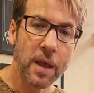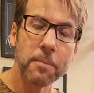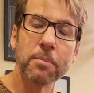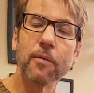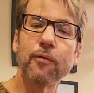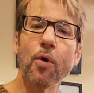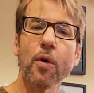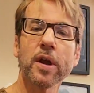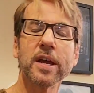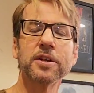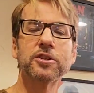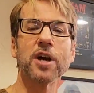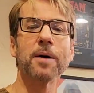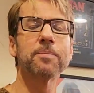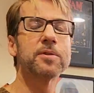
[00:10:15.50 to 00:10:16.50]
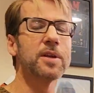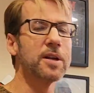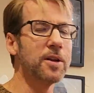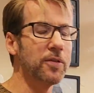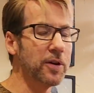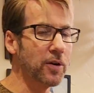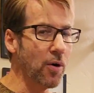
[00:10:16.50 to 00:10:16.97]
before he jumps into
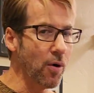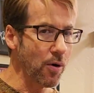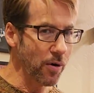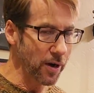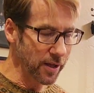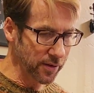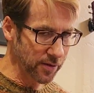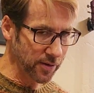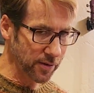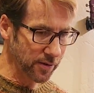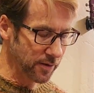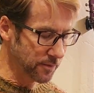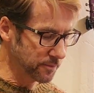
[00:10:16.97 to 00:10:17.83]
the chorus.